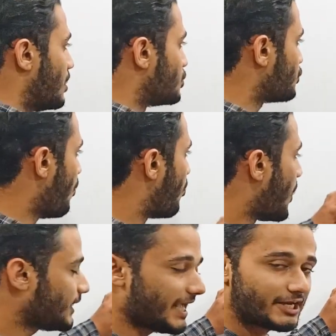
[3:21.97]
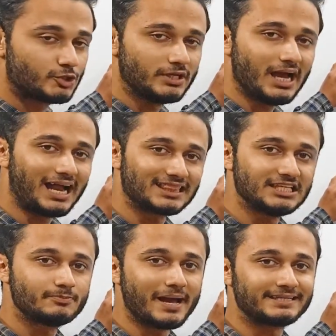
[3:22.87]
So what actually are
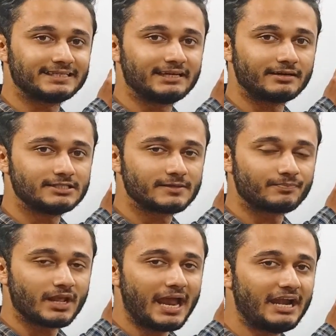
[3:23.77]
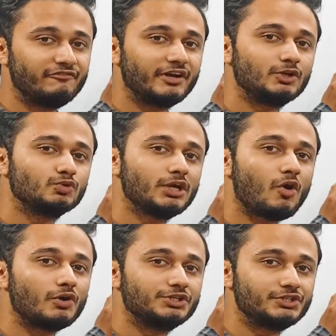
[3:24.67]
these biasing currents and where do they
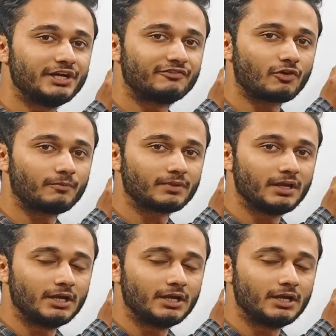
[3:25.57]
originate from?